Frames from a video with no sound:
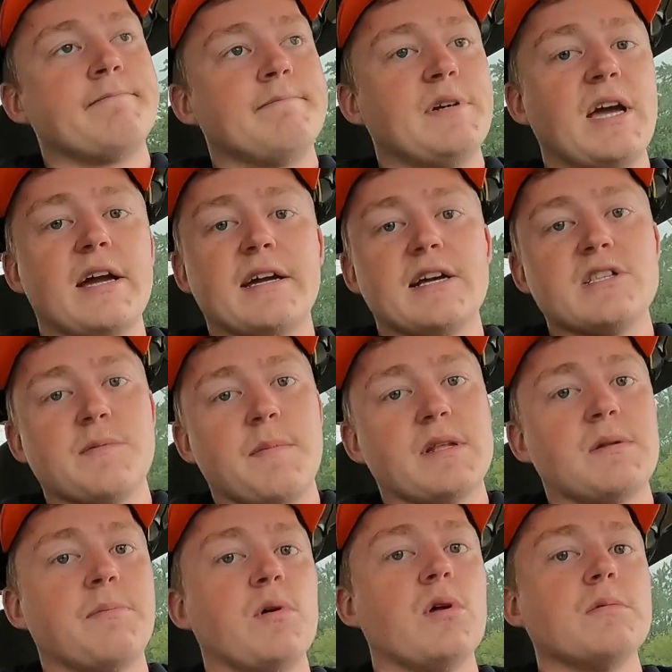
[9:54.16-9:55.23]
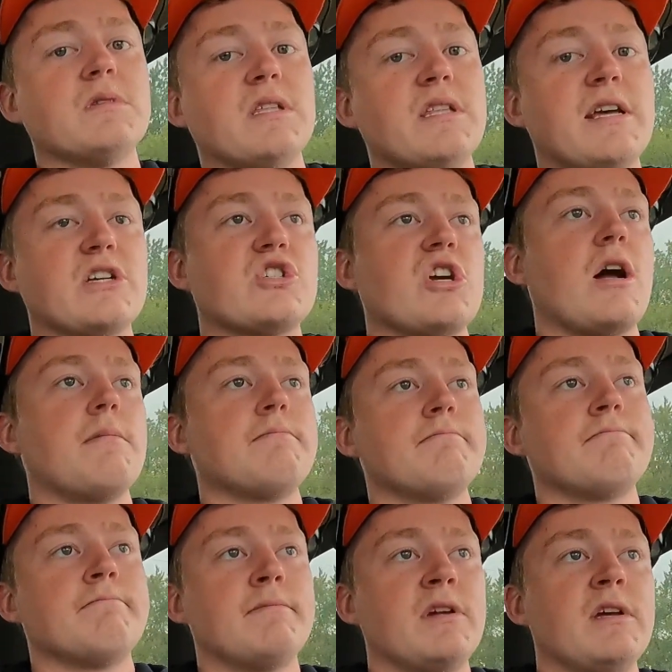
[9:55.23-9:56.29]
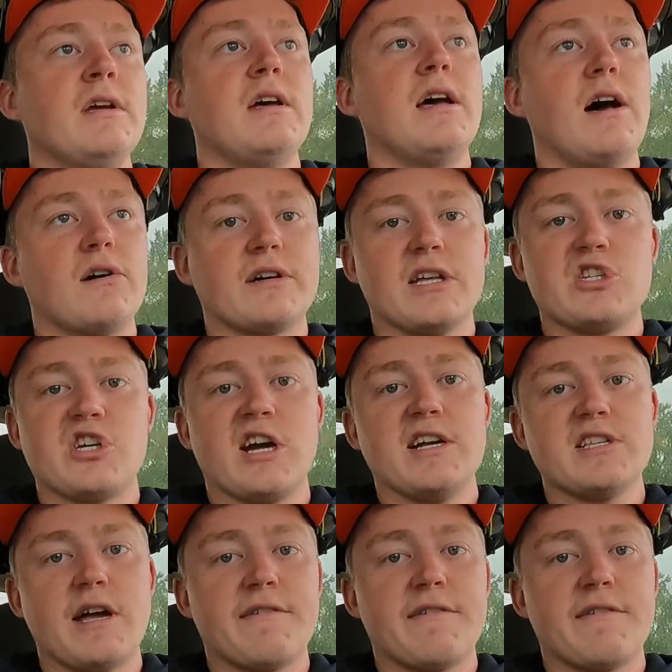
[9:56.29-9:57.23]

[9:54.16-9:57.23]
But yeah, guys, I'm about to pull up to the next job. I'll catch you guys